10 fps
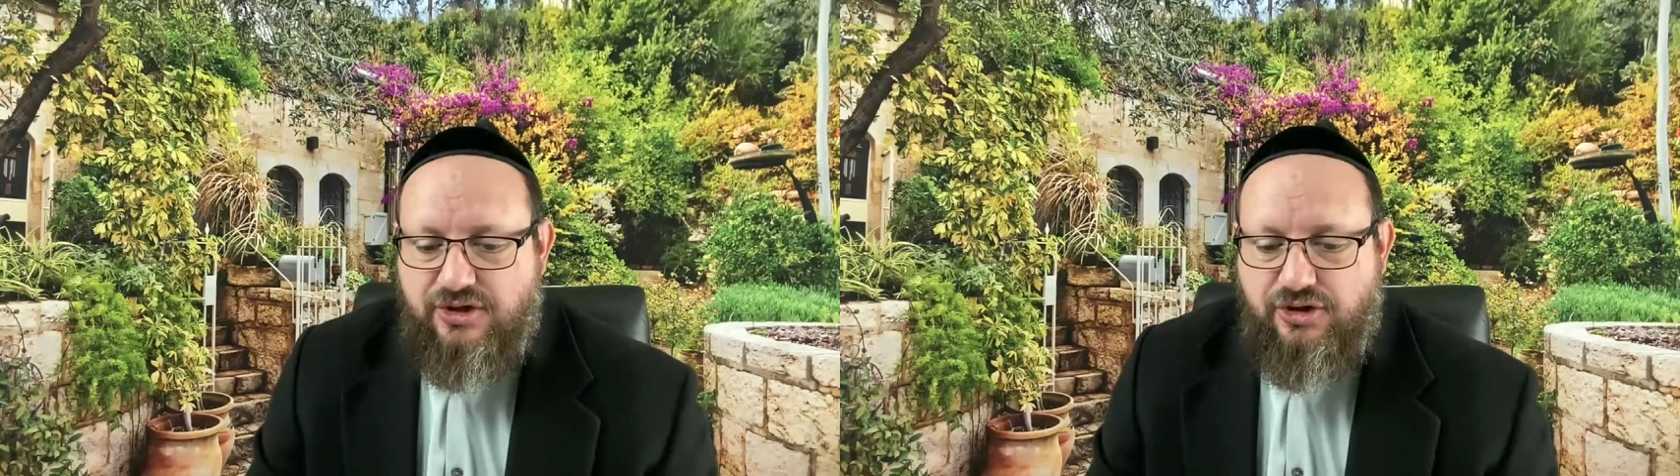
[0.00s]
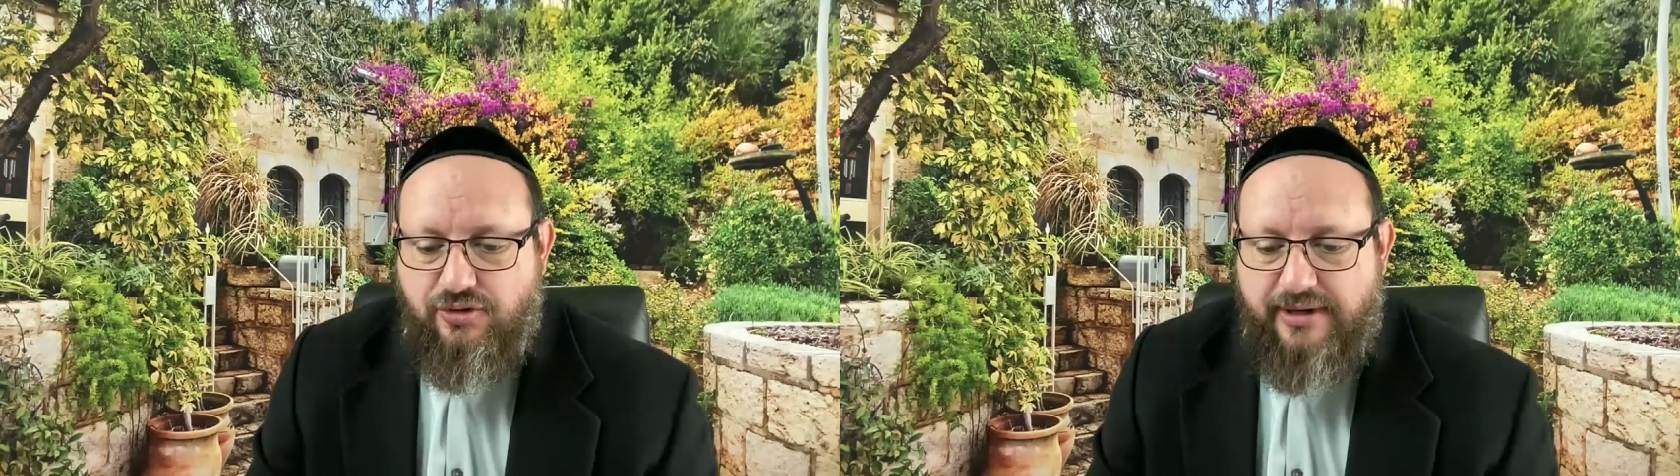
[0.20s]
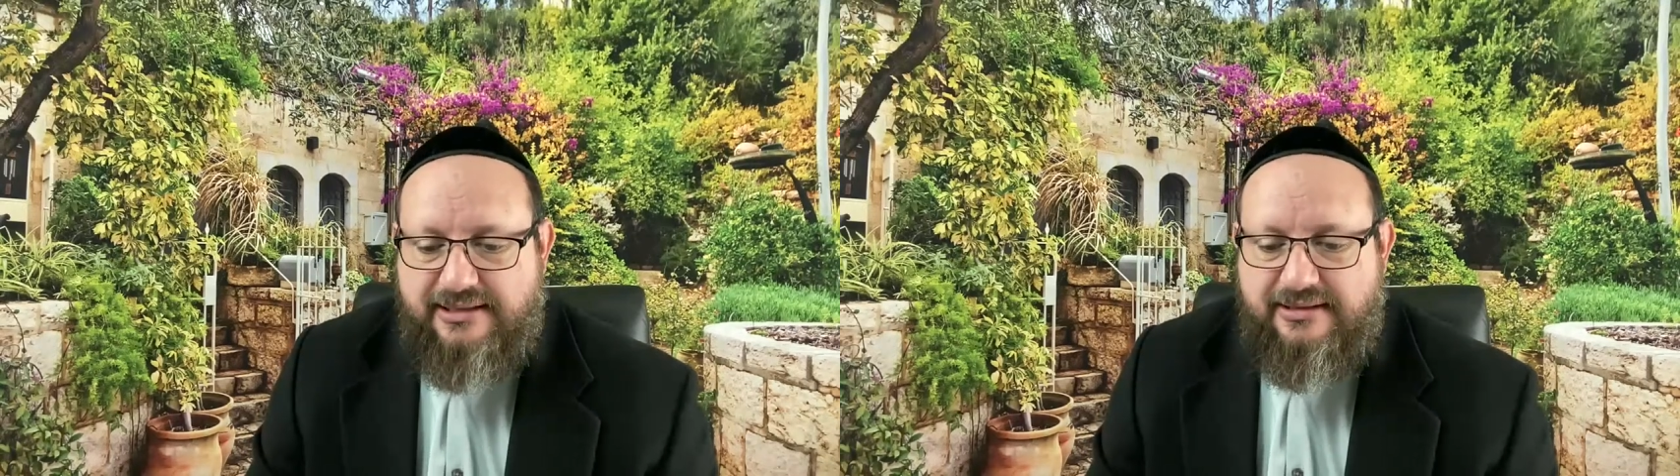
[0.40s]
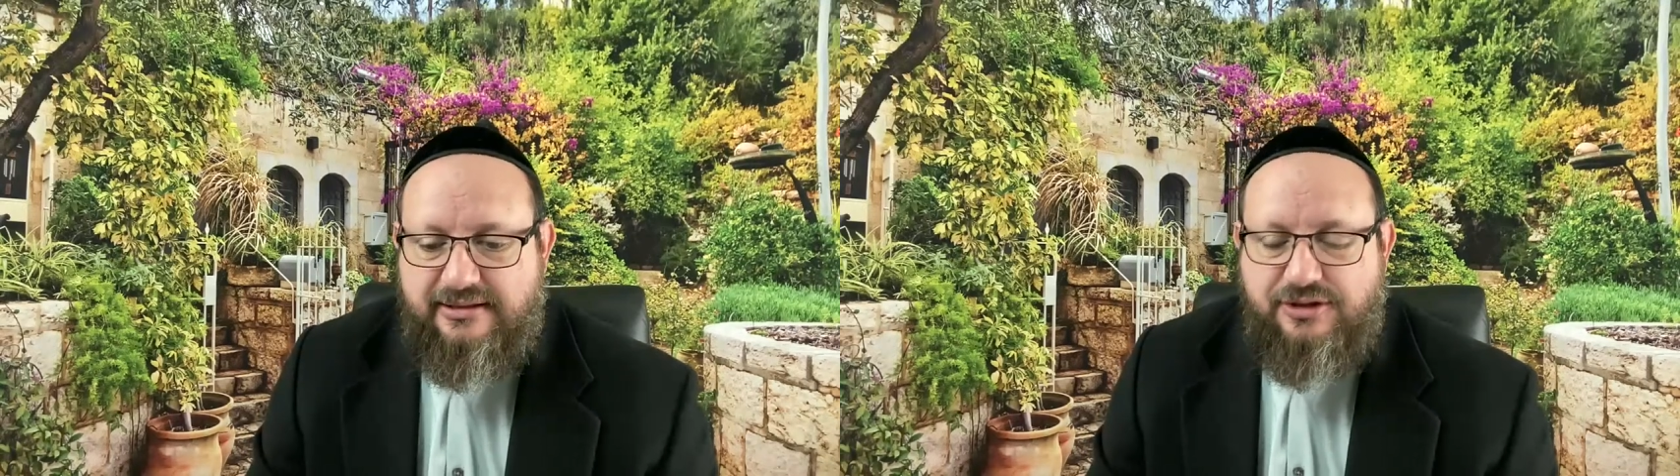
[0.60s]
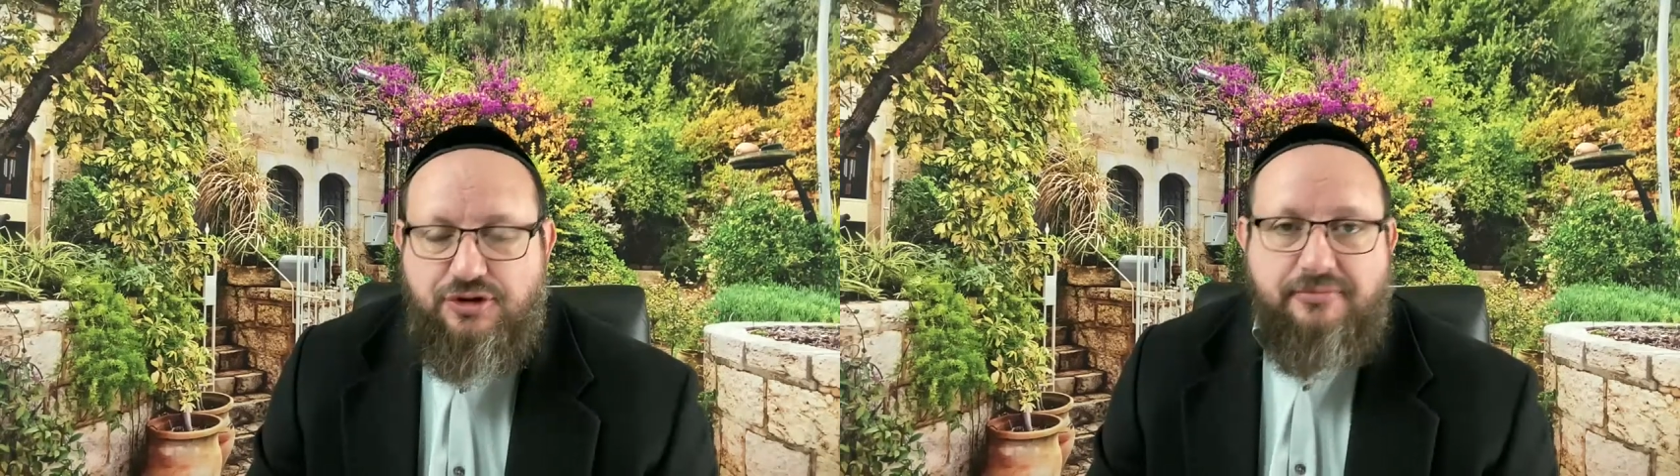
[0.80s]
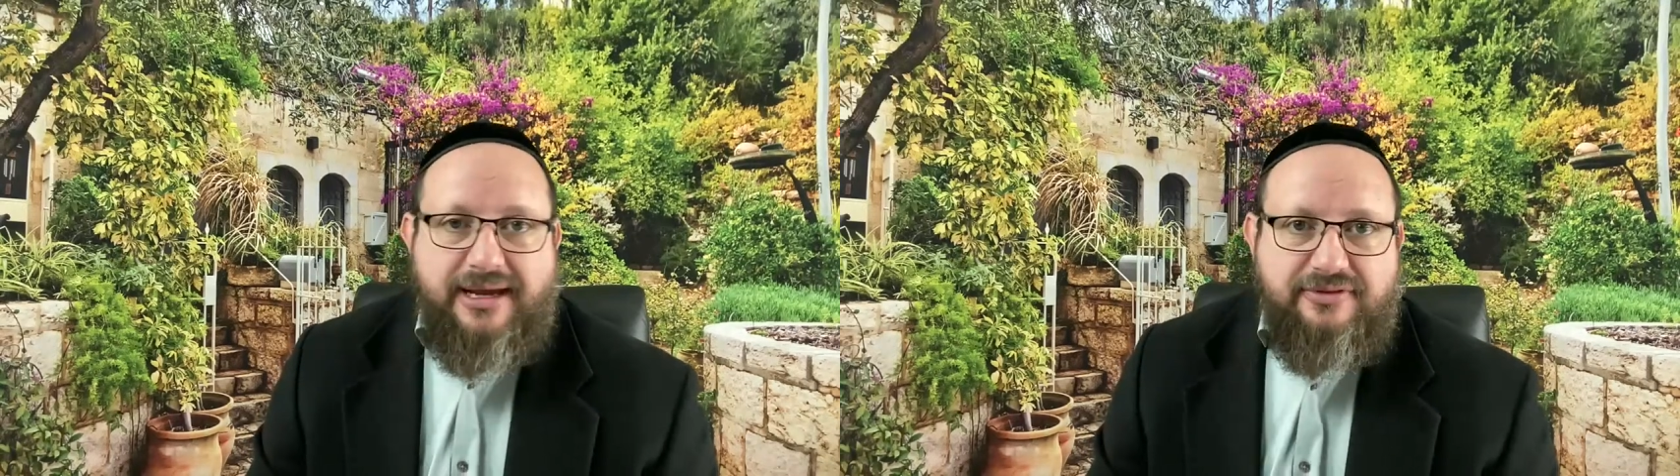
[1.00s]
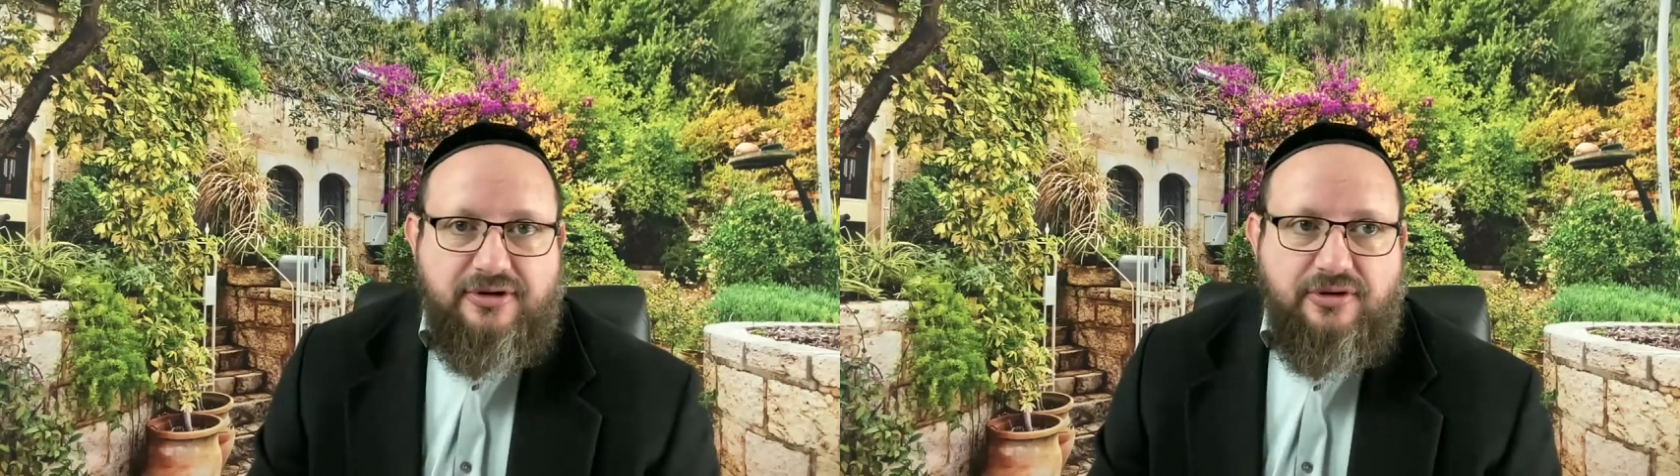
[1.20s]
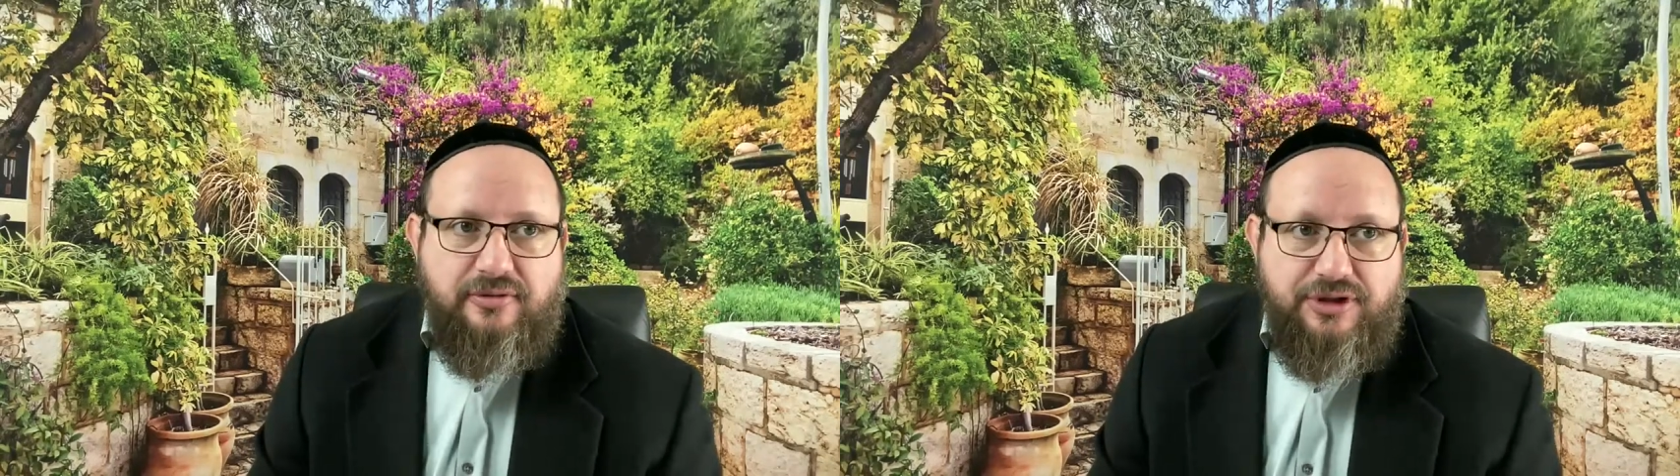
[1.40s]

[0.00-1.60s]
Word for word: corrected, then you make the